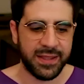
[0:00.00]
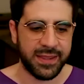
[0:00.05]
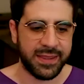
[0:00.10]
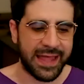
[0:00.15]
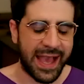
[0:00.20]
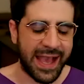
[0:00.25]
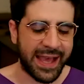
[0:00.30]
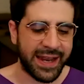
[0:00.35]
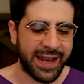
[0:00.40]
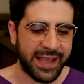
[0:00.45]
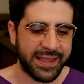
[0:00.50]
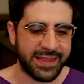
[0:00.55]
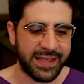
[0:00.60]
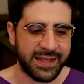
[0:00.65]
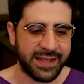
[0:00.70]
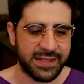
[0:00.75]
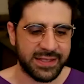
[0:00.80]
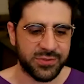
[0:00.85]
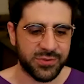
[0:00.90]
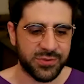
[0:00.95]
that I
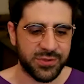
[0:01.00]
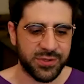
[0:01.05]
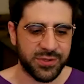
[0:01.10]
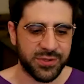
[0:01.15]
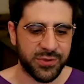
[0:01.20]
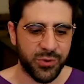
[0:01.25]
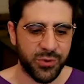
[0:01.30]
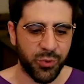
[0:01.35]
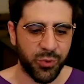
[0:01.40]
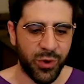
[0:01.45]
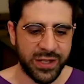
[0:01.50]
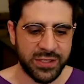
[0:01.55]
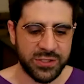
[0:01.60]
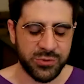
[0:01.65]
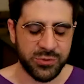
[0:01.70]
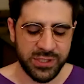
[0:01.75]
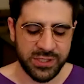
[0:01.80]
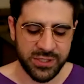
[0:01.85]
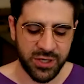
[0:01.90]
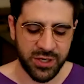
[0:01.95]
think is once
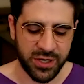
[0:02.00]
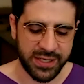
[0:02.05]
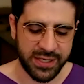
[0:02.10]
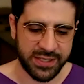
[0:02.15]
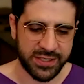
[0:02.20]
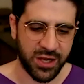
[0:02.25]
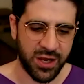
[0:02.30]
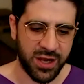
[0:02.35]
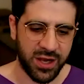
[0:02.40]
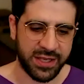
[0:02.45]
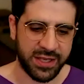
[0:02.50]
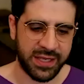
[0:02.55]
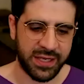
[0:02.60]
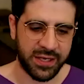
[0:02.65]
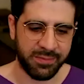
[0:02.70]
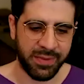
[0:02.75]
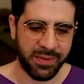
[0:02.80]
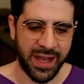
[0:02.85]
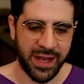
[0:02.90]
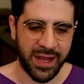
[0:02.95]
we started talking
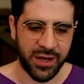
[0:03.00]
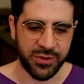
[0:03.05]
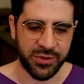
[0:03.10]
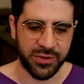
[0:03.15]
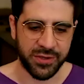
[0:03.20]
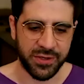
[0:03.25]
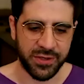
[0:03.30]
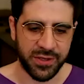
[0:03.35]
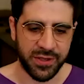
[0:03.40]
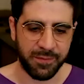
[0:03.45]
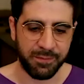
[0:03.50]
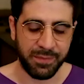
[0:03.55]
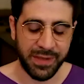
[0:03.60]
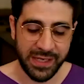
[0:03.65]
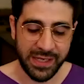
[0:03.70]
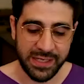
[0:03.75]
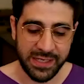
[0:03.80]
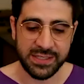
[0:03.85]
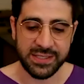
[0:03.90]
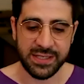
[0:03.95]
about
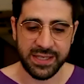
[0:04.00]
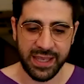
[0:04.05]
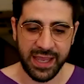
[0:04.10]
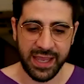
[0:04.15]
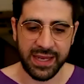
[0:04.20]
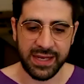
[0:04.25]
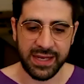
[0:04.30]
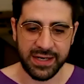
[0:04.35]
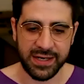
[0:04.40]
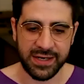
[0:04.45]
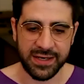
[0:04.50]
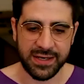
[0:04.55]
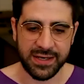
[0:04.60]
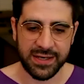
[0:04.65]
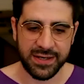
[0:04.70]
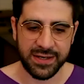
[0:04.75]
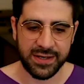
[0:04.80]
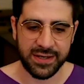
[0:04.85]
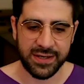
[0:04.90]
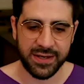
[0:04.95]
Pizzagate
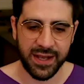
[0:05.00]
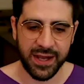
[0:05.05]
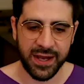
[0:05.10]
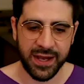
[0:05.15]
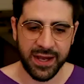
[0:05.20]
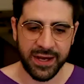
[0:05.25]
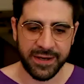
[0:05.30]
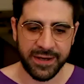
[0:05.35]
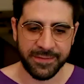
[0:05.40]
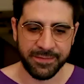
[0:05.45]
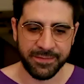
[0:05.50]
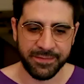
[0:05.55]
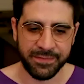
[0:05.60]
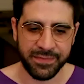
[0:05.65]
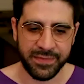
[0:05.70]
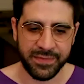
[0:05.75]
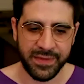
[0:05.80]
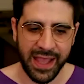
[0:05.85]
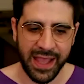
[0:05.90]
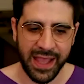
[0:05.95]
um,
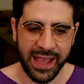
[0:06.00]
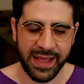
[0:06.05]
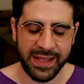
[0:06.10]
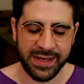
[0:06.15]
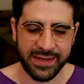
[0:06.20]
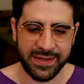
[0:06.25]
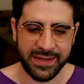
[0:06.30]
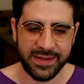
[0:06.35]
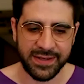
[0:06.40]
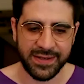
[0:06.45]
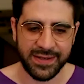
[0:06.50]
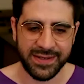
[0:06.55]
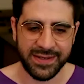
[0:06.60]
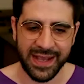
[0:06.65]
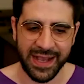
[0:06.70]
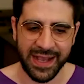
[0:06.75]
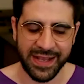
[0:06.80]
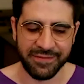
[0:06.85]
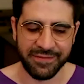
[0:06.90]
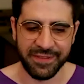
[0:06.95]
and
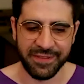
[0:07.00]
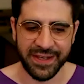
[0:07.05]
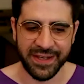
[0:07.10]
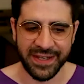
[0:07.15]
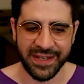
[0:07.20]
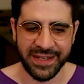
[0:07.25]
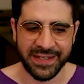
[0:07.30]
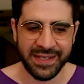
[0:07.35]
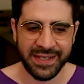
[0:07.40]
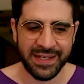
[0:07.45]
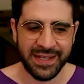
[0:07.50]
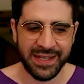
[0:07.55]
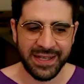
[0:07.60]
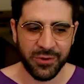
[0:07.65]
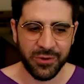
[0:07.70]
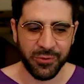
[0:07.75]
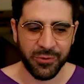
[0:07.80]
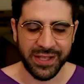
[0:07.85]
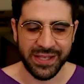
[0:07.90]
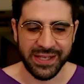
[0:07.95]
kind of the
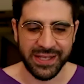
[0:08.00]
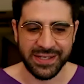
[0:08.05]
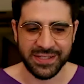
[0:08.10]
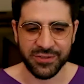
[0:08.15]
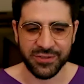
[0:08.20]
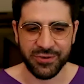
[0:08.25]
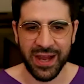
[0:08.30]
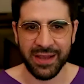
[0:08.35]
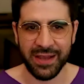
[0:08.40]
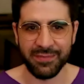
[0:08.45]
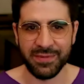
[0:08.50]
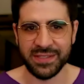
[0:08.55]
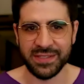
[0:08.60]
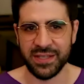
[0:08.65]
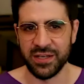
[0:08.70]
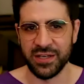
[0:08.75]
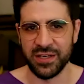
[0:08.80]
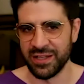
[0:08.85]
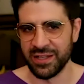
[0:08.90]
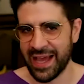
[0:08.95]
what he described as
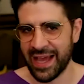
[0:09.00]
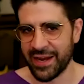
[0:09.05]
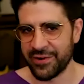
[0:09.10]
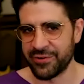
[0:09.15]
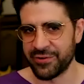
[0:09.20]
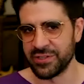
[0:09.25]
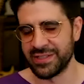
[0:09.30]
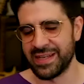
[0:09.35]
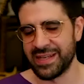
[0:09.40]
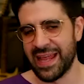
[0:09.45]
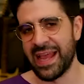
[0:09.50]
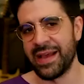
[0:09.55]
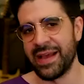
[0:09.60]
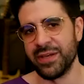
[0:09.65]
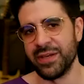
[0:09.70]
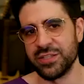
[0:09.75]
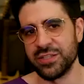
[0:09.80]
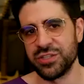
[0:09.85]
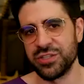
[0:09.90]
collateral damage